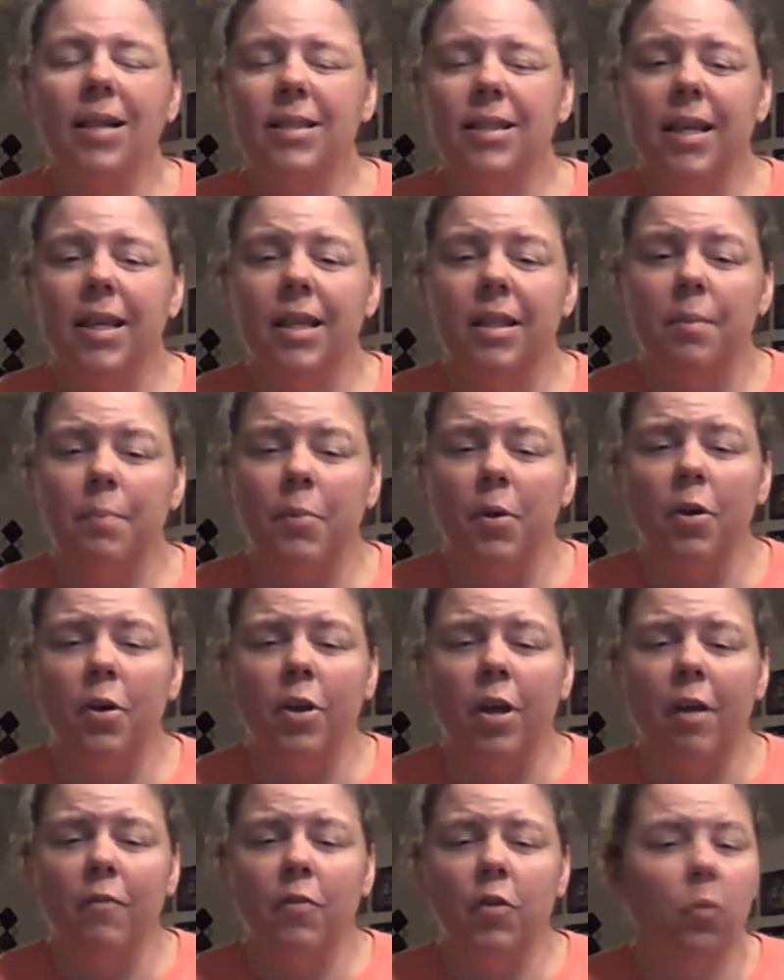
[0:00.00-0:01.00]
to get the
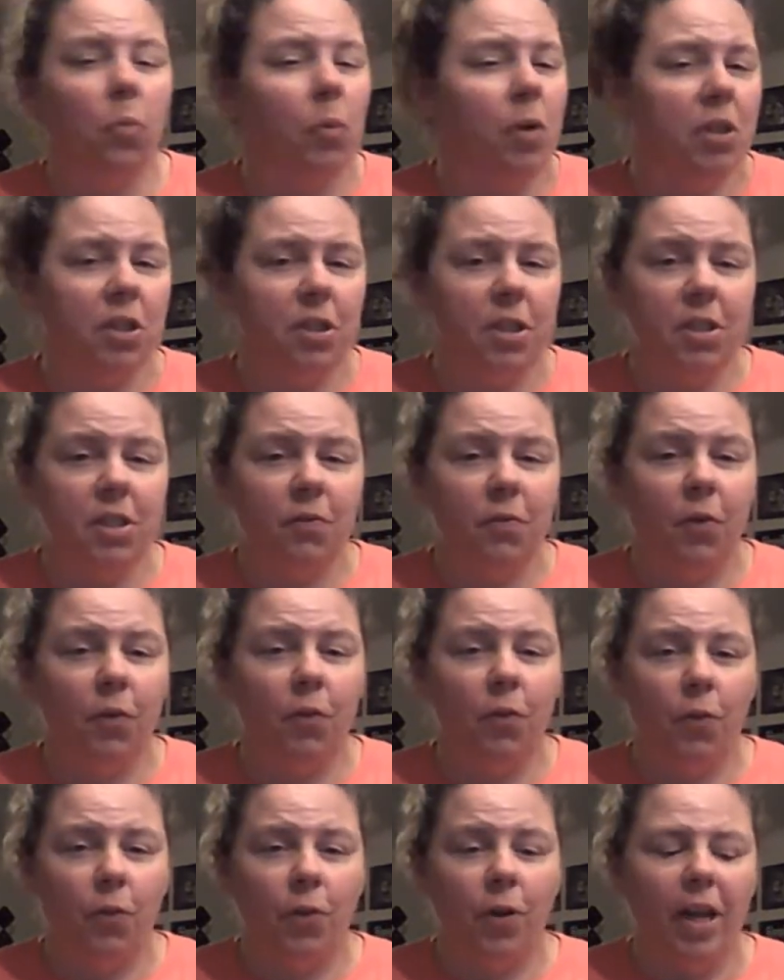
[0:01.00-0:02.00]
bulk of your wish list for
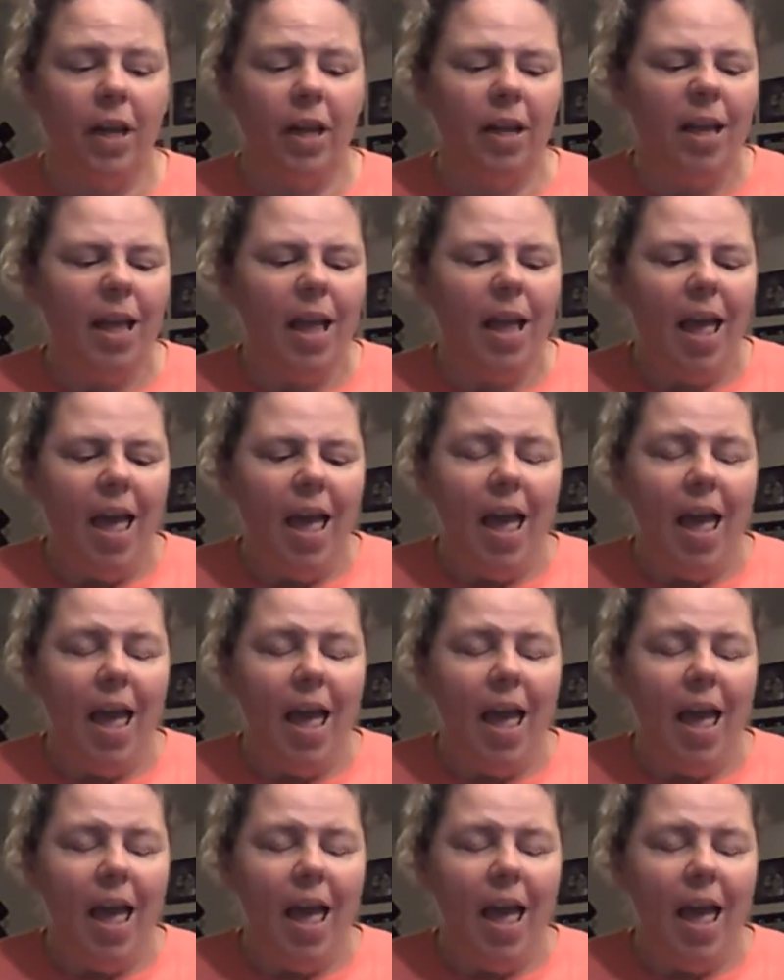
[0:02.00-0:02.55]
free.